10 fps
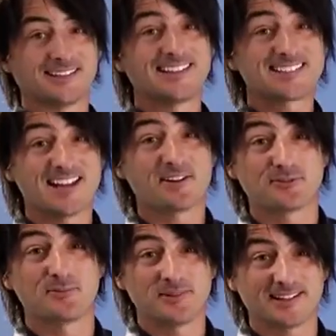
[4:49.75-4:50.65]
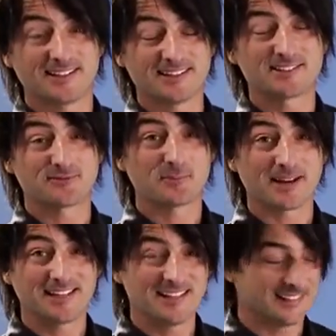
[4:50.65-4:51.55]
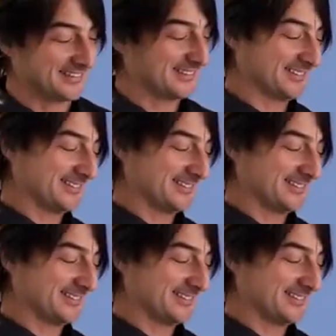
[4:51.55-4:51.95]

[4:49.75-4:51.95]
It's not for me, it's for my kids.